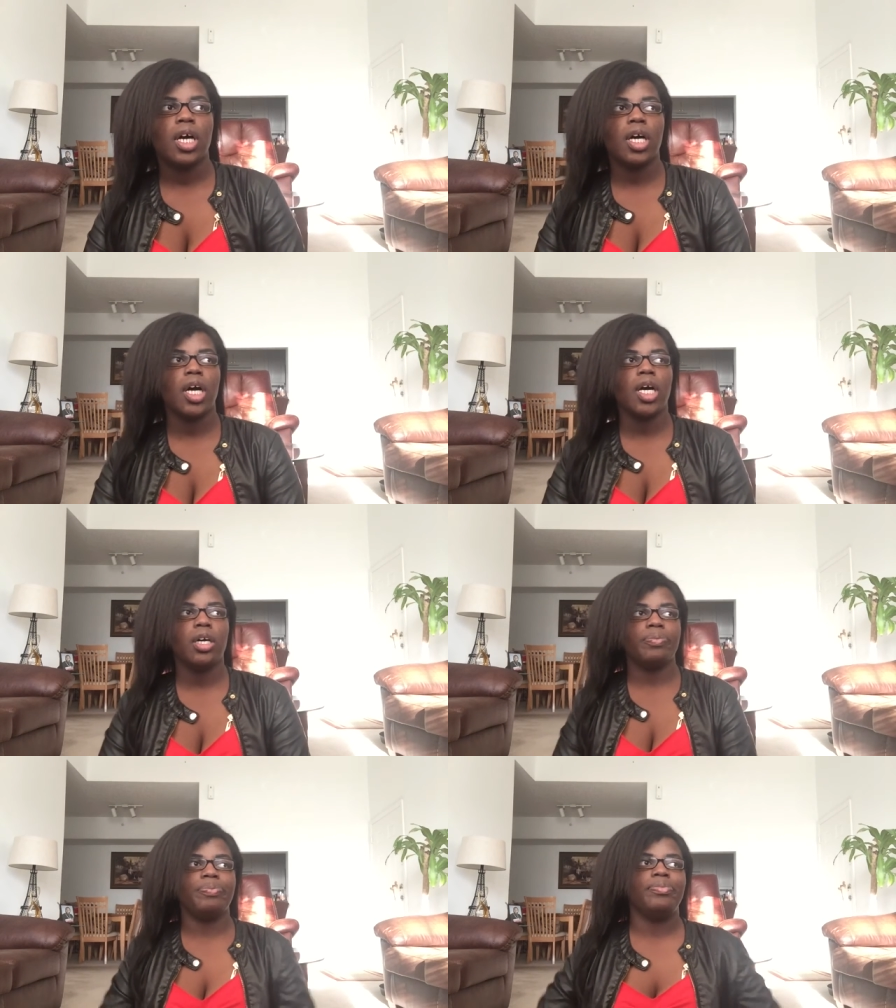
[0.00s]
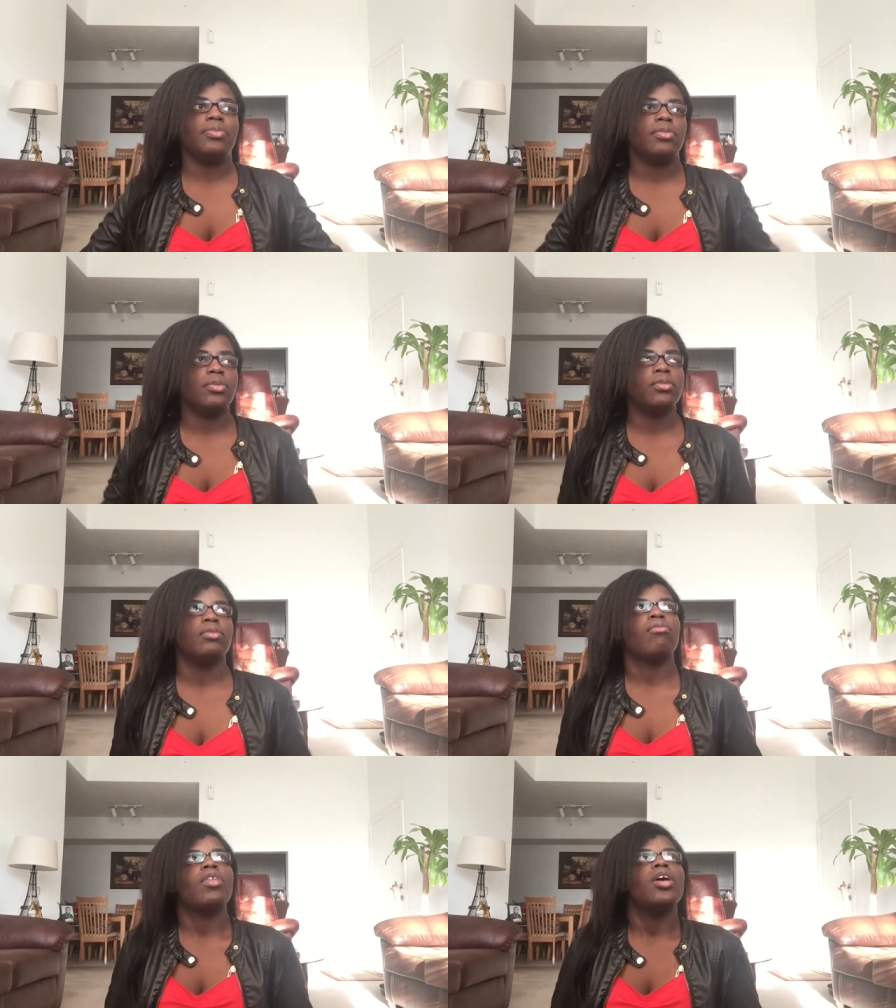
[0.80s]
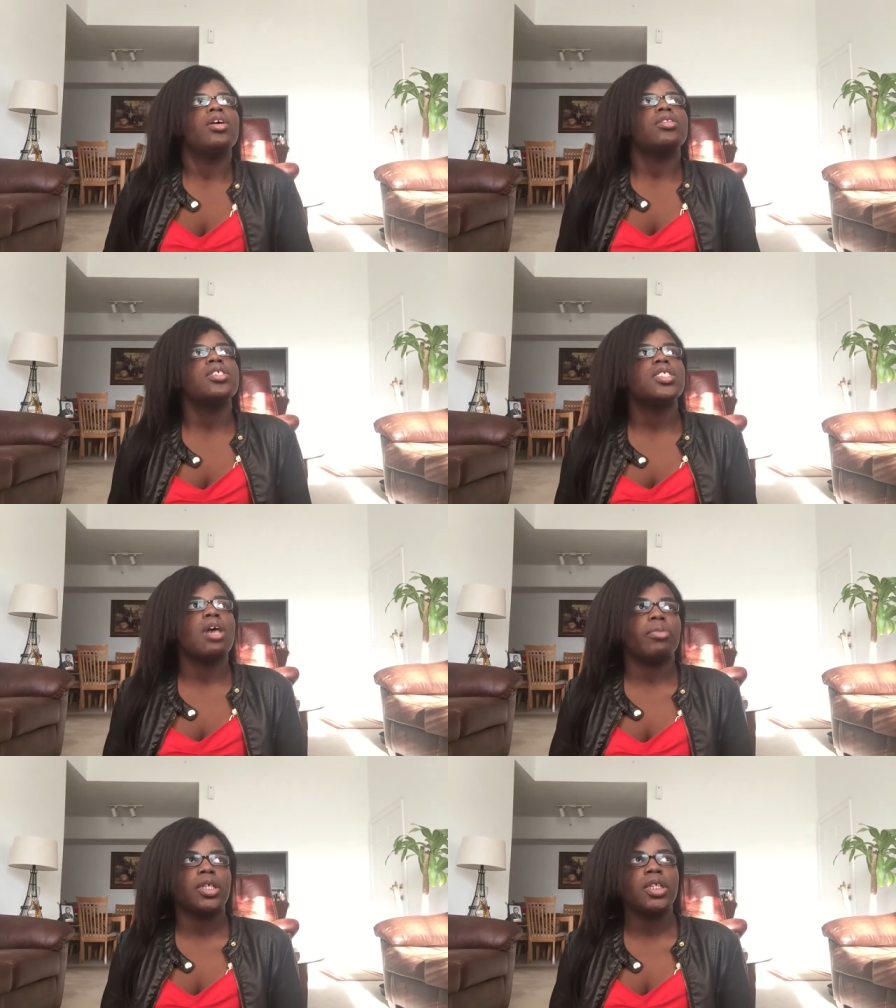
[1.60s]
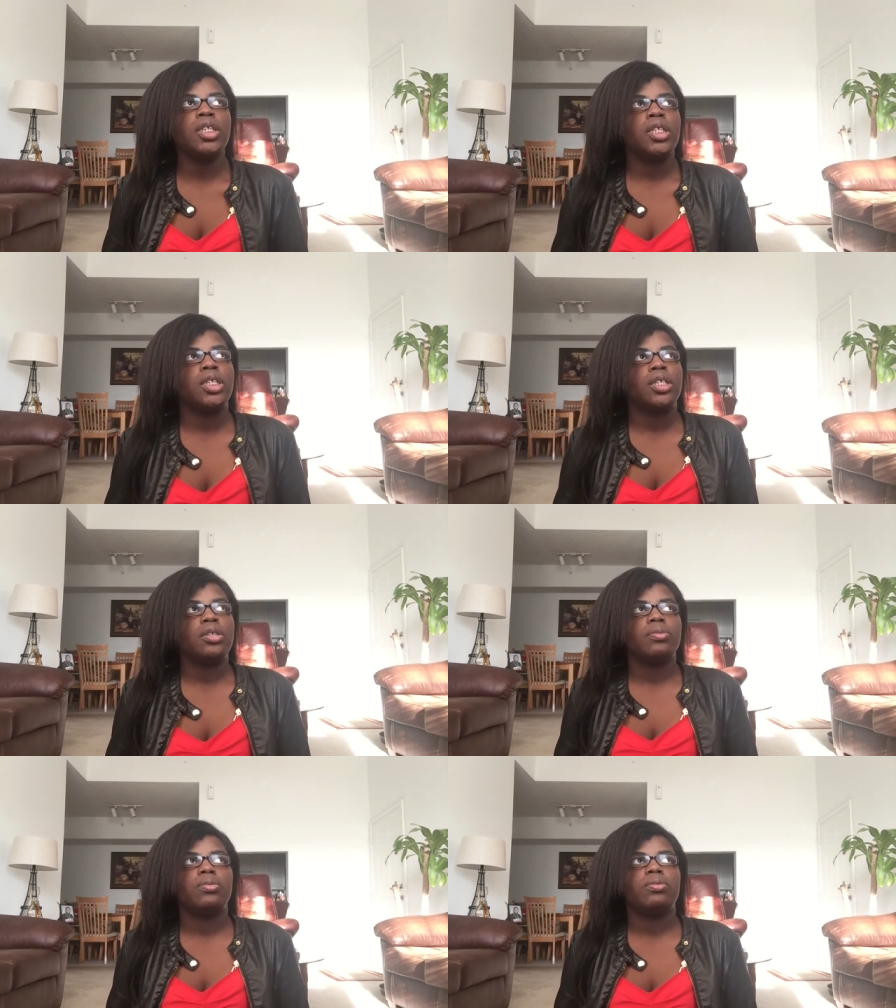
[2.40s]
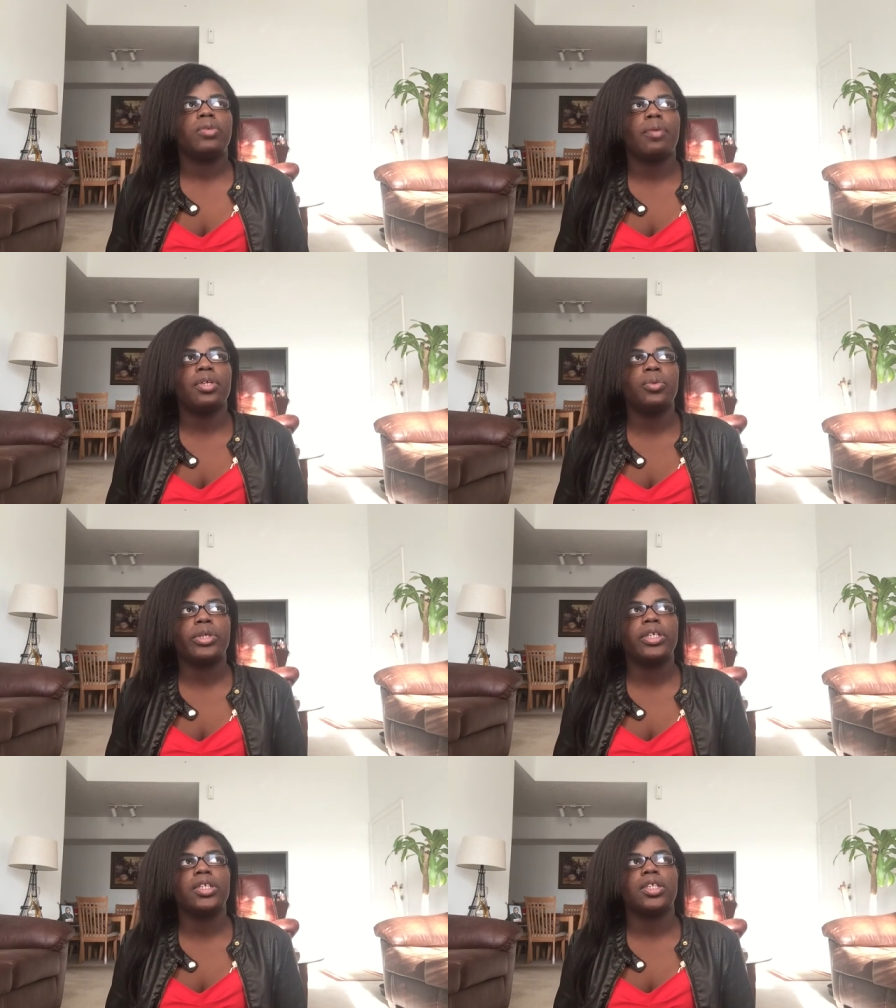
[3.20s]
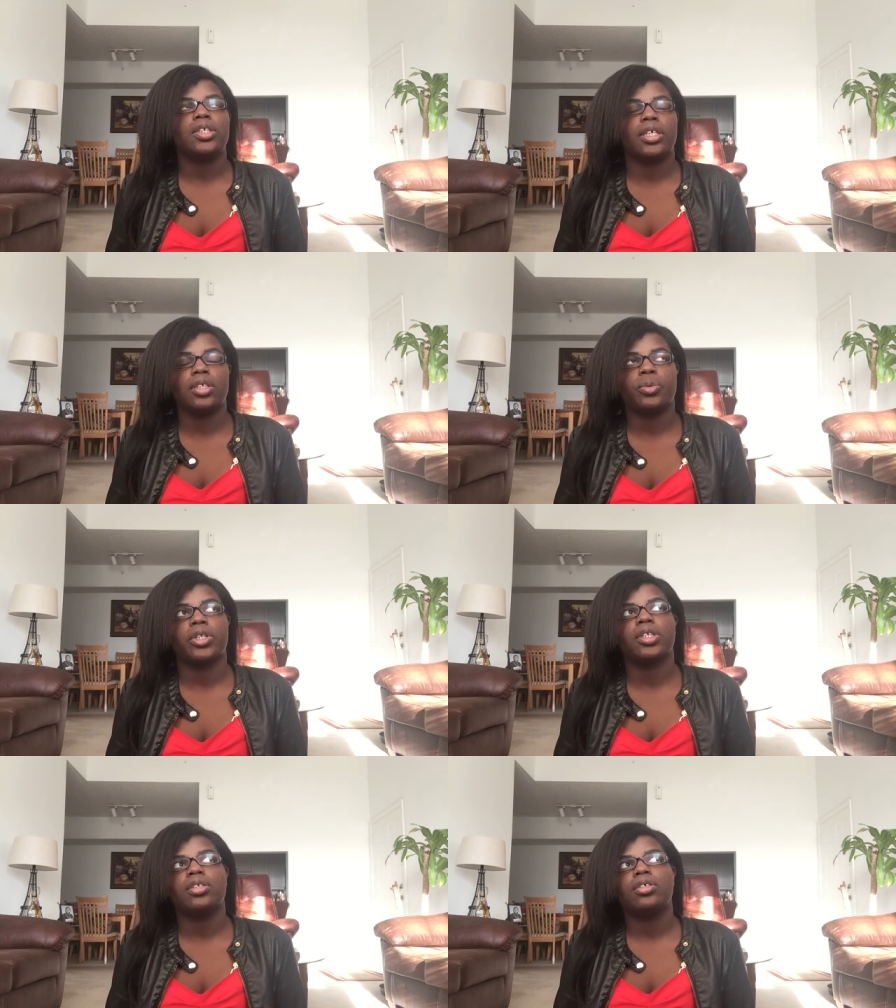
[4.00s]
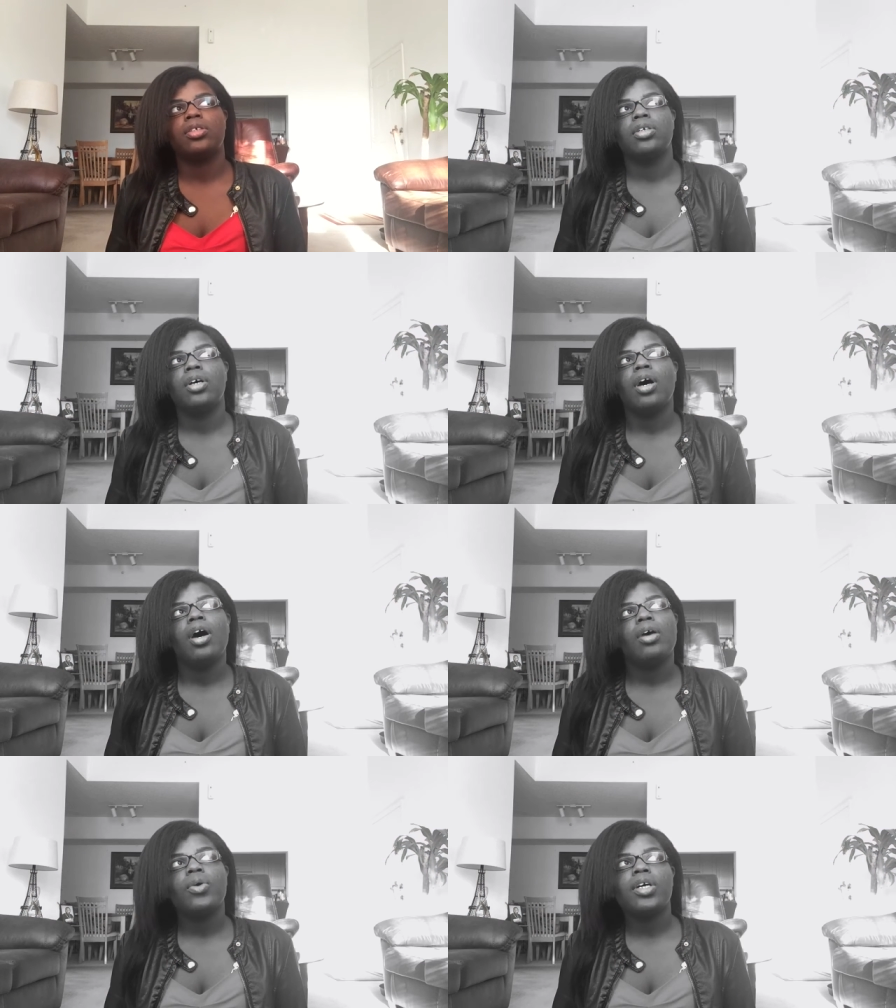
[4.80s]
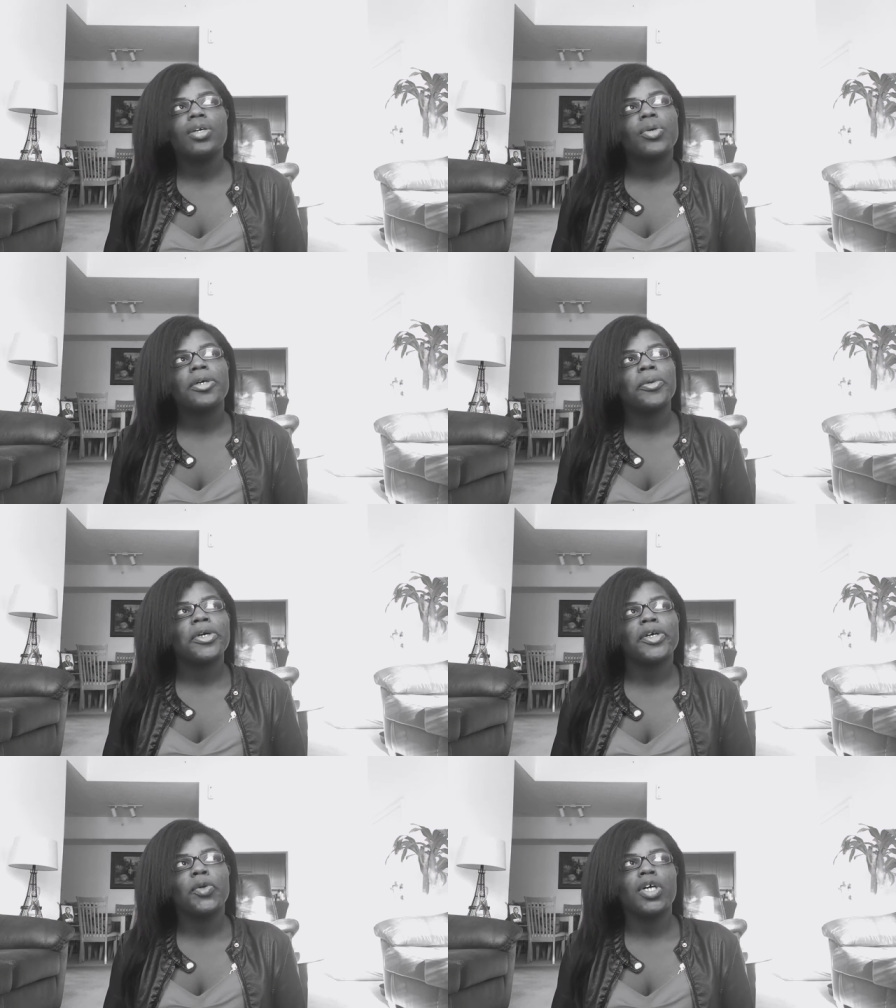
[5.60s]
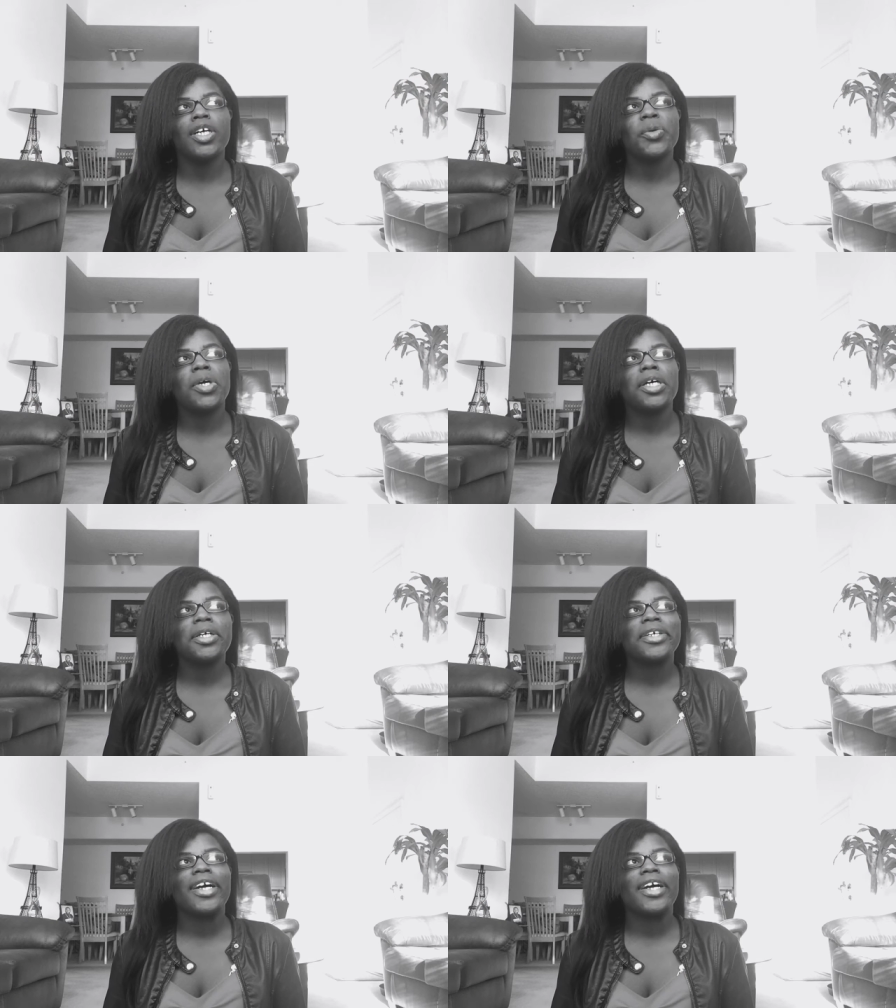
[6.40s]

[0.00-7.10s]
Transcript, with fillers: Um, this summer, probably work. Yes, work. Work, work, work, work, work.